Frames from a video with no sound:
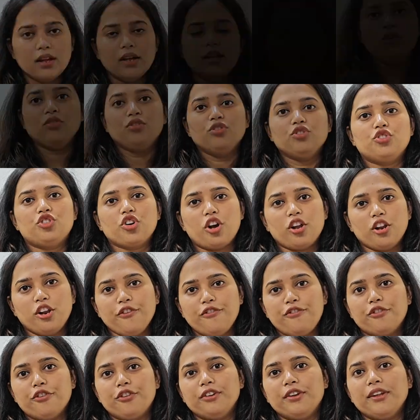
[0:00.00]
Now, Jolly
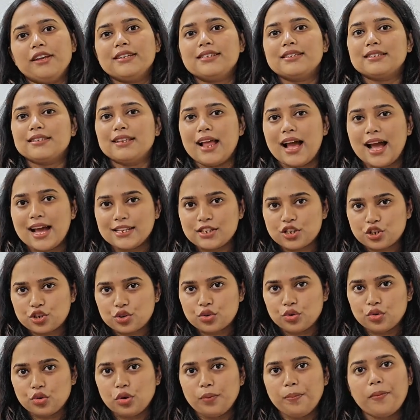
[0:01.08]
Phonics last
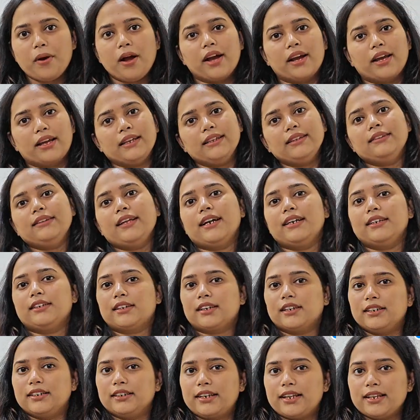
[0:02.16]
group again that
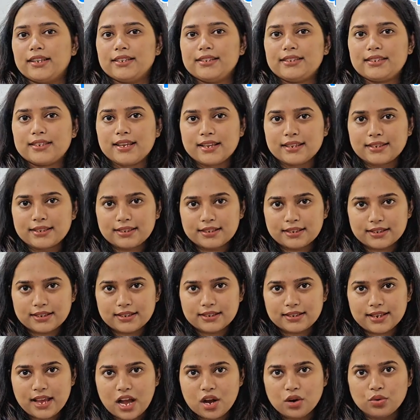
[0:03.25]
contains 6
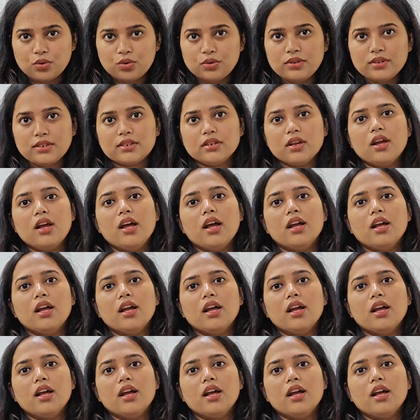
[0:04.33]
sounds.